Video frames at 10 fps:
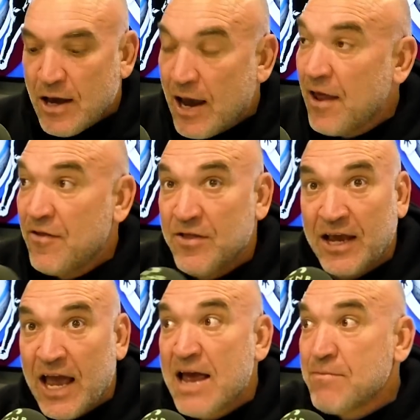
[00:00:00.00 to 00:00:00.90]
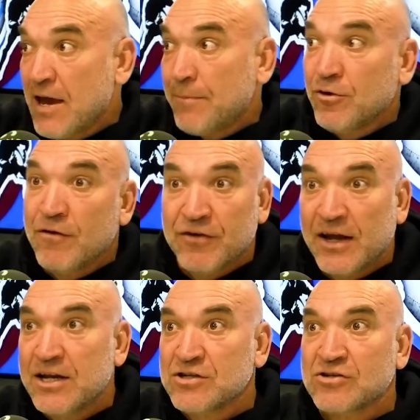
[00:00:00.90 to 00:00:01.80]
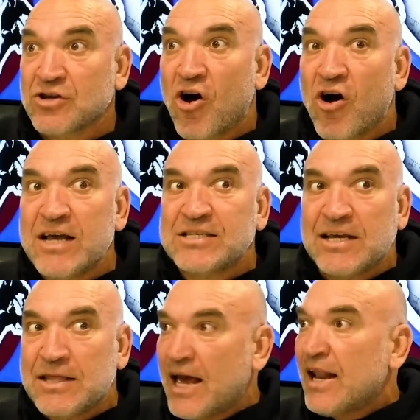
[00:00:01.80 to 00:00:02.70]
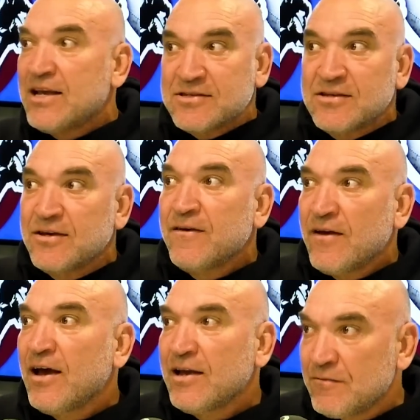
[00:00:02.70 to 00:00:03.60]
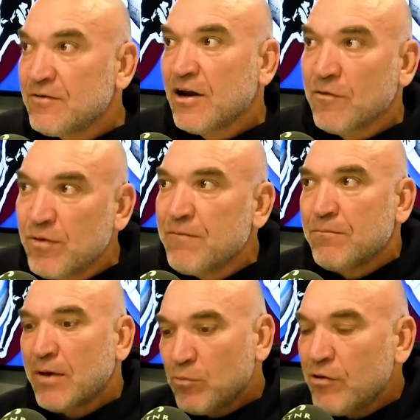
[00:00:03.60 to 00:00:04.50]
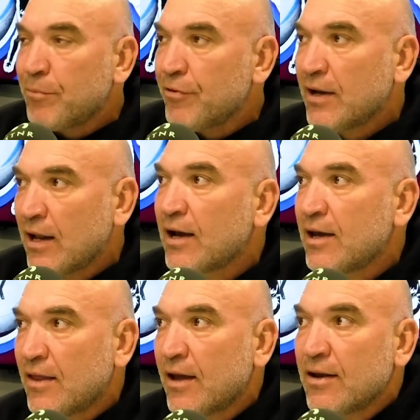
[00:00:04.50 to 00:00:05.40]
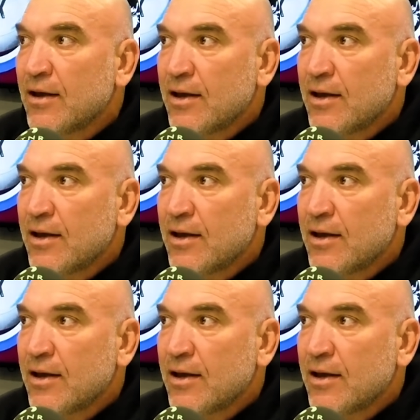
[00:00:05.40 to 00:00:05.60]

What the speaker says: And then the game kept on. Volandi's got, so I see that as, hey, we were pretty lucky that